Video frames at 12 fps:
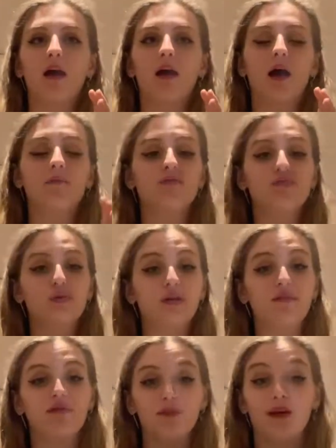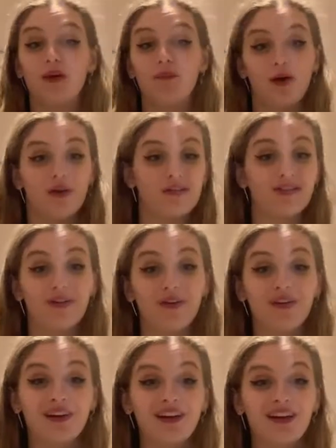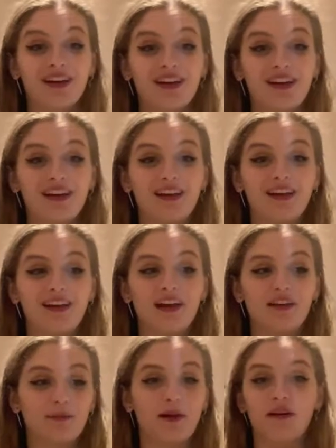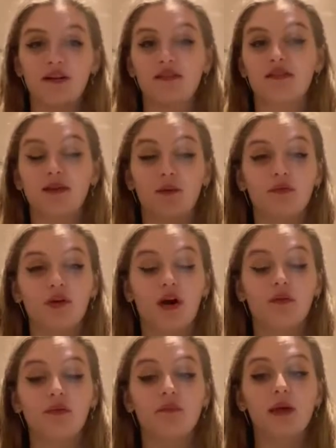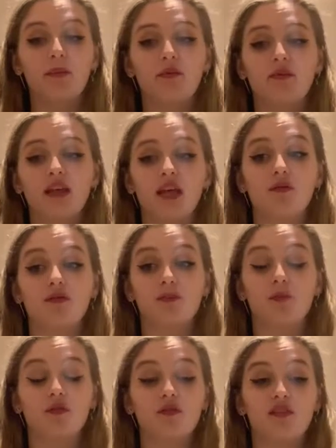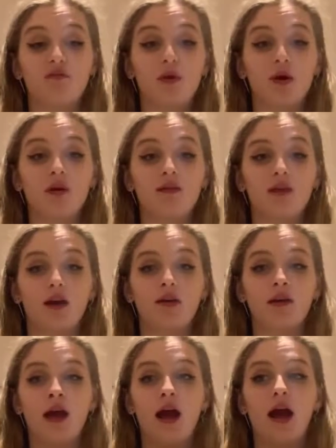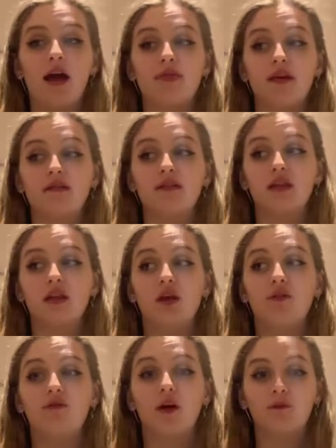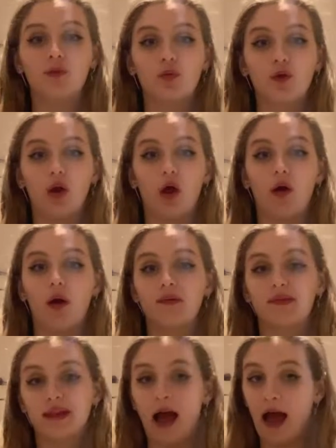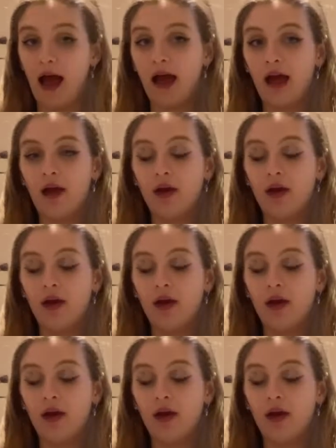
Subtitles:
I'm just talking from like personal experiences. Sometimes when people see you as a positive person and then see you vulnerable or upset